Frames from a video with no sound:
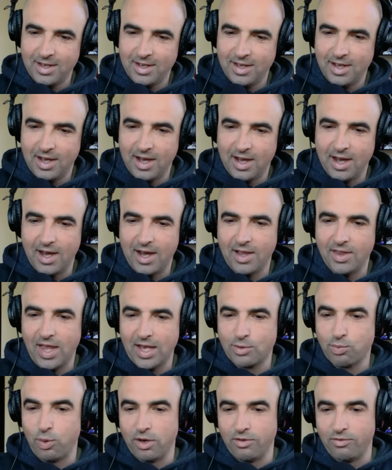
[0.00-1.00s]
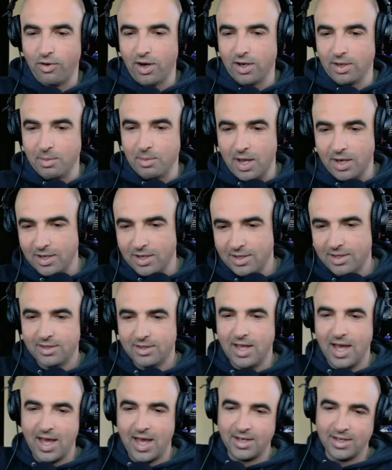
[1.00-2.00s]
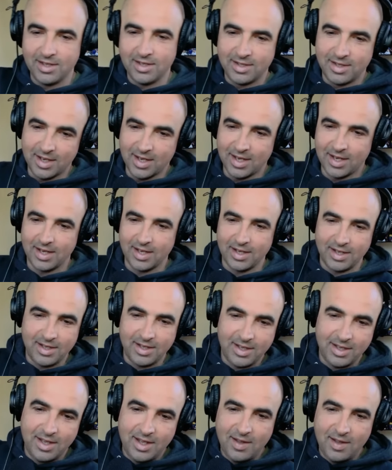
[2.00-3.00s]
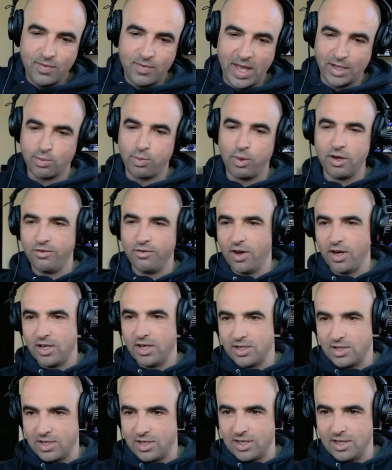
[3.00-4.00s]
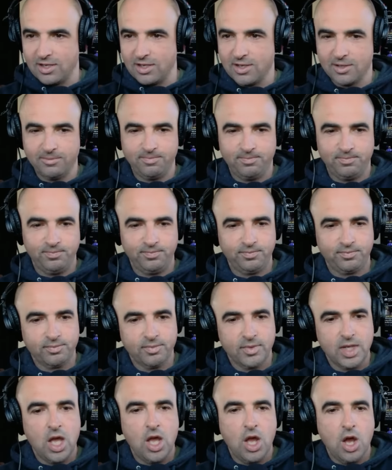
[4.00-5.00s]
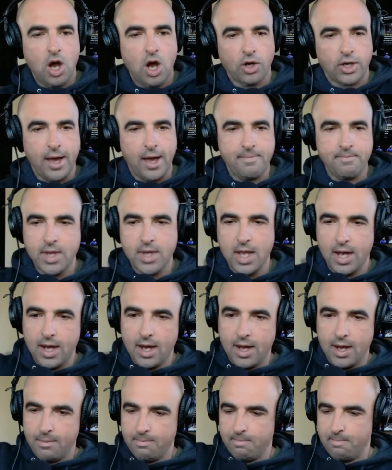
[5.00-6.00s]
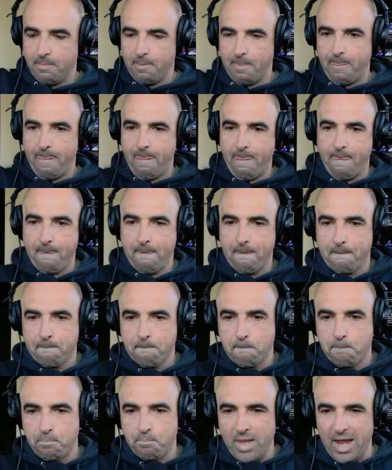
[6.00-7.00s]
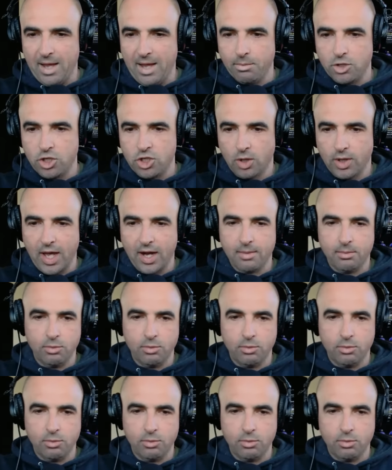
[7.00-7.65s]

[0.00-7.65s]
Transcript: That's pretty funny, man. That's pretty funny to see this. Okay. Damn, the show kind of